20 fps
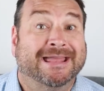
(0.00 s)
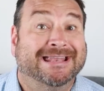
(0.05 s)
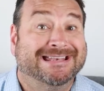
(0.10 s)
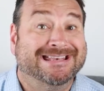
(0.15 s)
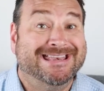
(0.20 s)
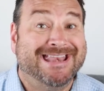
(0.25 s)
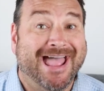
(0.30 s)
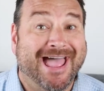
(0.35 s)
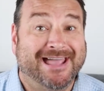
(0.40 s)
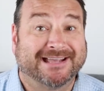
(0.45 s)

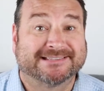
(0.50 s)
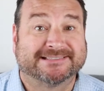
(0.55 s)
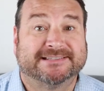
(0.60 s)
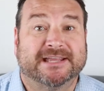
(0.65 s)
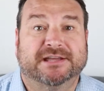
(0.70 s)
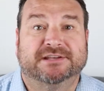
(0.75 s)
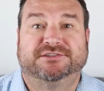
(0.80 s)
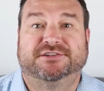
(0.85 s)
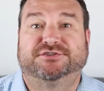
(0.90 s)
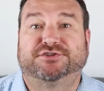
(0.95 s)
Next,
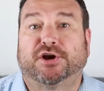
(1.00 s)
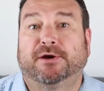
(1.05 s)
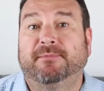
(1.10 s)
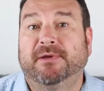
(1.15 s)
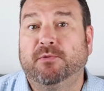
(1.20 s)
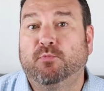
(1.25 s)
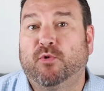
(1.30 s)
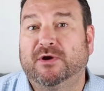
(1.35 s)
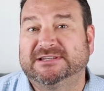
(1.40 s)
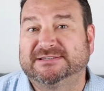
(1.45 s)

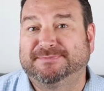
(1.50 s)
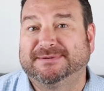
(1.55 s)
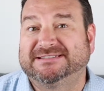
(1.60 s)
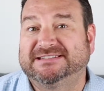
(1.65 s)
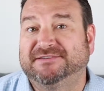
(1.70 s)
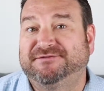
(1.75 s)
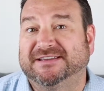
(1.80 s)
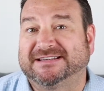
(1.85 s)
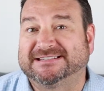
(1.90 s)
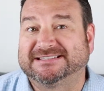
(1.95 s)
determine what
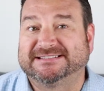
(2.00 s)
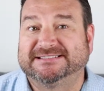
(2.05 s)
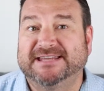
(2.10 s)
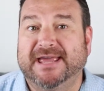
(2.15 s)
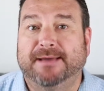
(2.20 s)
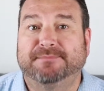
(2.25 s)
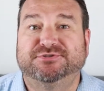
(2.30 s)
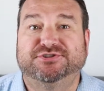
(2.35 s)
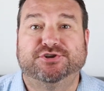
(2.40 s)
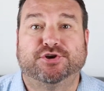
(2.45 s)
specific
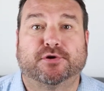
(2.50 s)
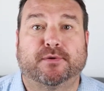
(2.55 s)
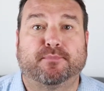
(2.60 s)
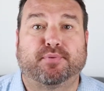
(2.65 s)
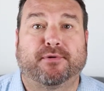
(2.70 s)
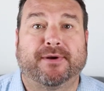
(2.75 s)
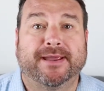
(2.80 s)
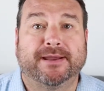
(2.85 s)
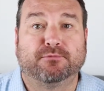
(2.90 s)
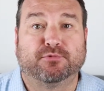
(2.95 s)
steps your
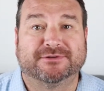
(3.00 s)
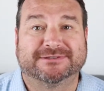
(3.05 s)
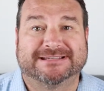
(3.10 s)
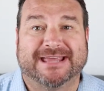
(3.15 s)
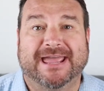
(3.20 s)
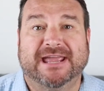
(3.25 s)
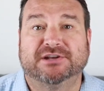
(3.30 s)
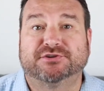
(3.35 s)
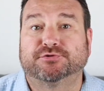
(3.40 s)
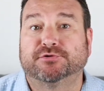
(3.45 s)
brand will
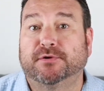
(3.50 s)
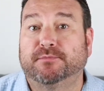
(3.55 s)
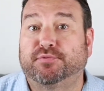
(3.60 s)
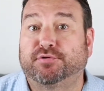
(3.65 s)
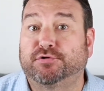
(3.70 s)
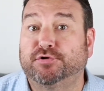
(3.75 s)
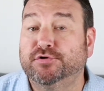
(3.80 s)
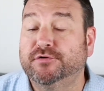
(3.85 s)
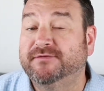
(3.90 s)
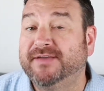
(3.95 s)
take to
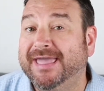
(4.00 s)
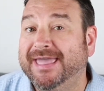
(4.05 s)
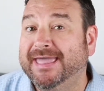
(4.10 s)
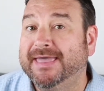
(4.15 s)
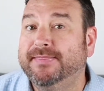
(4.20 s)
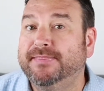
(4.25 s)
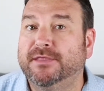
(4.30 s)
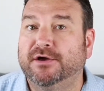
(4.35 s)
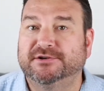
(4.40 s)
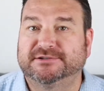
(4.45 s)
improve
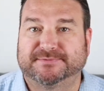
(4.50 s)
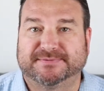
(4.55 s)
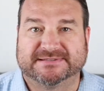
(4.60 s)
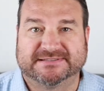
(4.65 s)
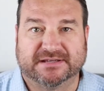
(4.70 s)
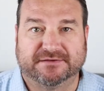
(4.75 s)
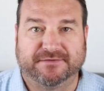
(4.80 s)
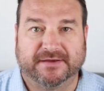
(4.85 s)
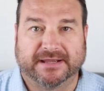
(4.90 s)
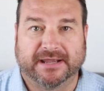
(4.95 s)
in those
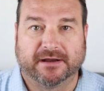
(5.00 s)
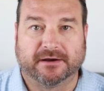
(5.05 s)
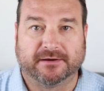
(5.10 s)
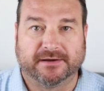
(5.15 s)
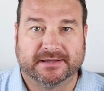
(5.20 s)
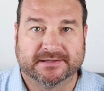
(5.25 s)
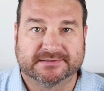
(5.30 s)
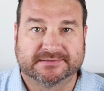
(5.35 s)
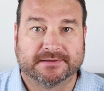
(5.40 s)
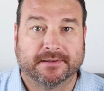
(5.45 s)
specific
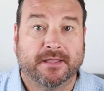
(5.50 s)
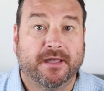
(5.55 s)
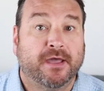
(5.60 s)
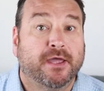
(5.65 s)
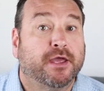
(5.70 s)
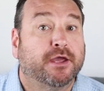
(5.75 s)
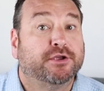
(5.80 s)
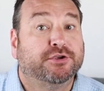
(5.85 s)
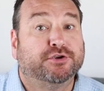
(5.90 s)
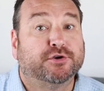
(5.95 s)
areas.
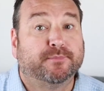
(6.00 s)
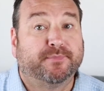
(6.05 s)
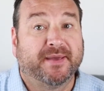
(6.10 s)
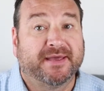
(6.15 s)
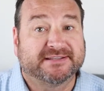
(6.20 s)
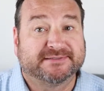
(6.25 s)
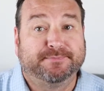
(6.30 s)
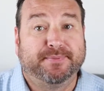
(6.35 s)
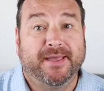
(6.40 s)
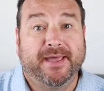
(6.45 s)
Your
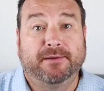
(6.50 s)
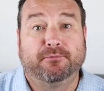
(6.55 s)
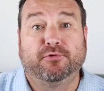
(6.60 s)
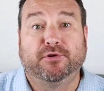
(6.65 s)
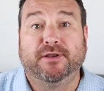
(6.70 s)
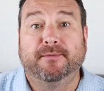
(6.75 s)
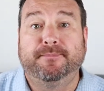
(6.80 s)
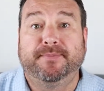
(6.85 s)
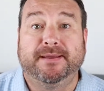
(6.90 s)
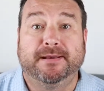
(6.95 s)
best bet
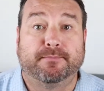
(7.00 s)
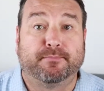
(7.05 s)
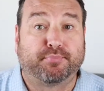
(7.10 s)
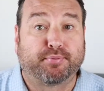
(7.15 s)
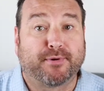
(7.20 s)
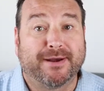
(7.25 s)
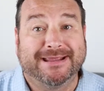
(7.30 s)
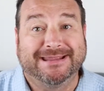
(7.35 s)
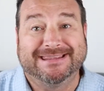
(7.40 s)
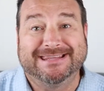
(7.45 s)
will be to
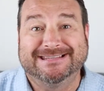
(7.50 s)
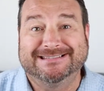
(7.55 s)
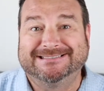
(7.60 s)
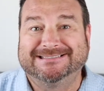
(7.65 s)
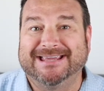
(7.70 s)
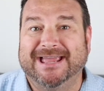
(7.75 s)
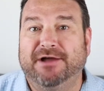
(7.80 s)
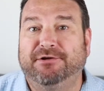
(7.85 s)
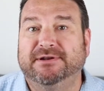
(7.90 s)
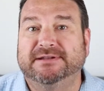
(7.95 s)
break these
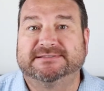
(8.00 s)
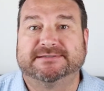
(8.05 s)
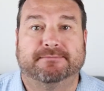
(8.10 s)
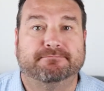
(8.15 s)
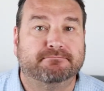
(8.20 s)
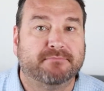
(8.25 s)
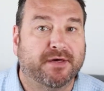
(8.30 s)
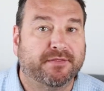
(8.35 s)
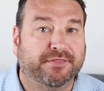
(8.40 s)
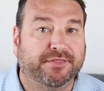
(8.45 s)
down into
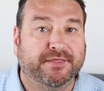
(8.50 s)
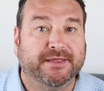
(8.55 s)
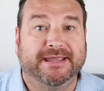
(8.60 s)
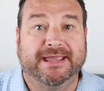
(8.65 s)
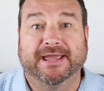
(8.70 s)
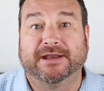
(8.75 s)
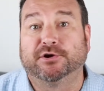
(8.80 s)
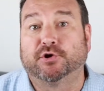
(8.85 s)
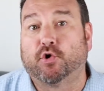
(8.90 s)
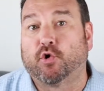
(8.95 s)

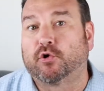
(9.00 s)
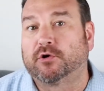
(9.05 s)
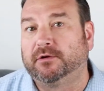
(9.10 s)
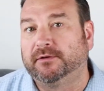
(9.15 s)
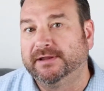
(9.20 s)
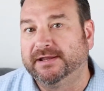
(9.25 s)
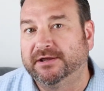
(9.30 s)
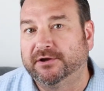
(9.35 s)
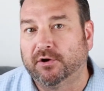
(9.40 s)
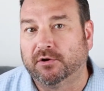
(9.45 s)
monthly and
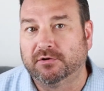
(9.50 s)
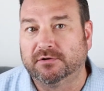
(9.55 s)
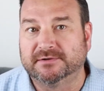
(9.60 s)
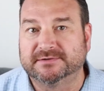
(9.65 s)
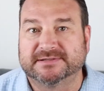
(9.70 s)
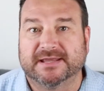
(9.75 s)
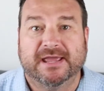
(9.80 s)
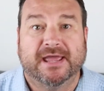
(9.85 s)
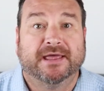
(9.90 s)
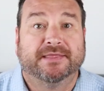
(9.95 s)
quarterly
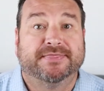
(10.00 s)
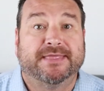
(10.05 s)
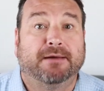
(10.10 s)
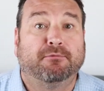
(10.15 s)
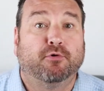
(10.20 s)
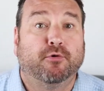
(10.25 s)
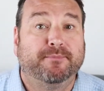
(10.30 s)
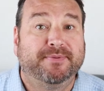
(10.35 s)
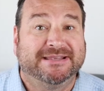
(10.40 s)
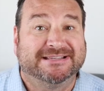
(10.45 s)
goals that
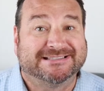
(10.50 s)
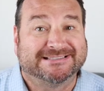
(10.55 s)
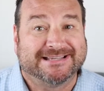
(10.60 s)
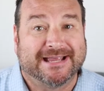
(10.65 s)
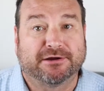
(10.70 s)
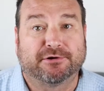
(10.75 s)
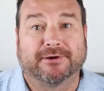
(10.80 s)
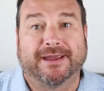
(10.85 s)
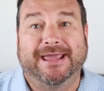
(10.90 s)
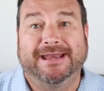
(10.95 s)
will be
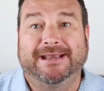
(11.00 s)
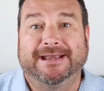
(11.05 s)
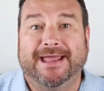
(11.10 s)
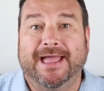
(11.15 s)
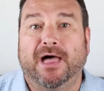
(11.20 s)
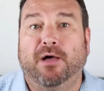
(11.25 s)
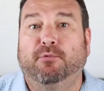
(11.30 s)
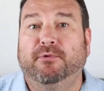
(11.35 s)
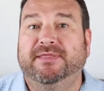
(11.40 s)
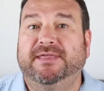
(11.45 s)
segregated
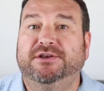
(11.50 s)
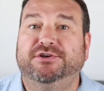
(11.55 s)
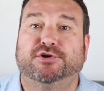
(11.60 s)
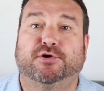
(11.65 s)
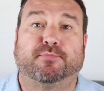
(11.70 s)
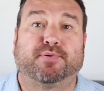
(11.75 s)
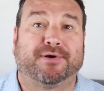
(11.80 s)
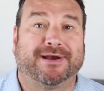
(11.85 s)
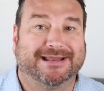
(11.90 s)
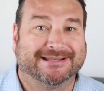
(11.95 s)
out within
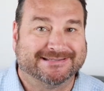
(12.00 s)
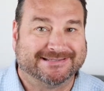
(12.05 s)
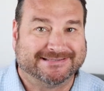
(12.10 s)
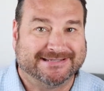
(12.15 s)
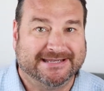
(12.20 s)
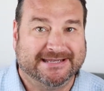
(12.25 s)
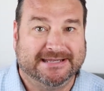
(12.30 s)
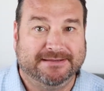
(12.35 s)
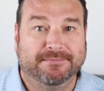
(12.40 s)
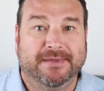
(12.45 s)
your brand's
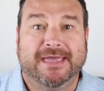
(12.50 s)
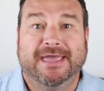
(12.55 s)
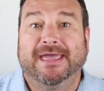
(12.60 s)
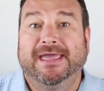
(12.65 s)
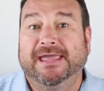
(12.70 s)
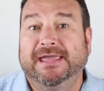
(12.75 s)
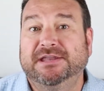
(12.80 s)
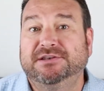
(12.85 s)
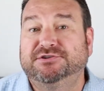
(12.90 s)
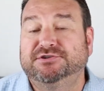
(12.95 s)
team
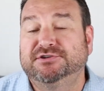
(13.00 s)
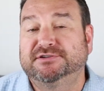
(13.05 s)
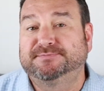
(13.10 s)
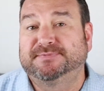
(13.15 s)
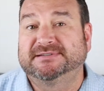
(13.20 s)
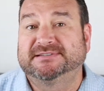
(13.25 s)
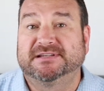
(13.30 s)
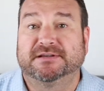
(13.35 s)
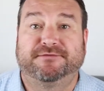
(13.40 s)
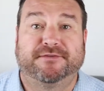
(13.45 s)
into
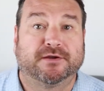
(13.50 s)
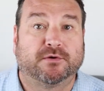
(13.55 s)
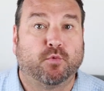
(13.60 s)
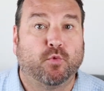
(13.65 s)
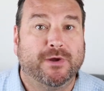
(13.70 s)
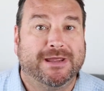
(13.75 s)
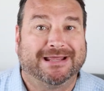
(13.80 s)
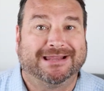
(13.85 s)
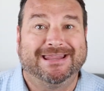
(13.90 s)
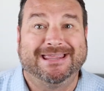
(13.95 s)
specific
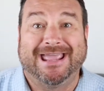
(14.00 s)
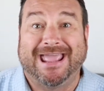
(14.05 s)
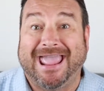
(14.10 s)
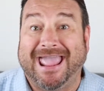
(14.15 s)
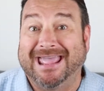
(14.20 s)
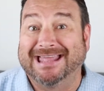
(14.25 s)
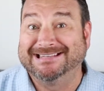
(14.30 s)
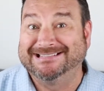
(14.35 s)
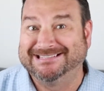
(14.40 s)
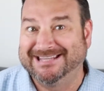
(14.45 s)
weekly
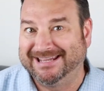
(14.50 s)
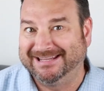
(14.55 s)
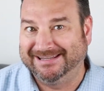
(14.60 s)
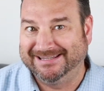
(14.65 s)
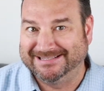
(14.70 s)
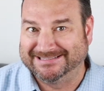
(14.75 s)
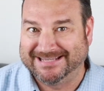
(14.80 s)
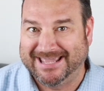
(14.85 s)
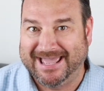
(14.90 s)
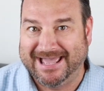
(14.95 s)
and
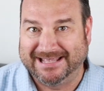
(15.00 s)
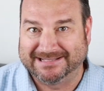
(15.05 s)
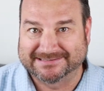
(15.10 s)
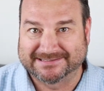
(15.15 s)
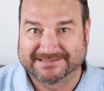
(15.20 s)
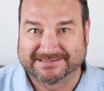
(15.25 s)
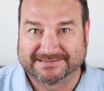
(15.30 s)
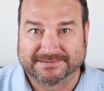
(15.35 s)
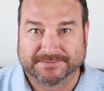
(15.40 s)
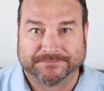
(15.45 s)
daily
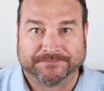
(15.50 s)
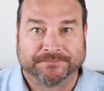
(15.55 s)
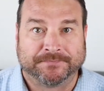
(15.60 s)
tasks.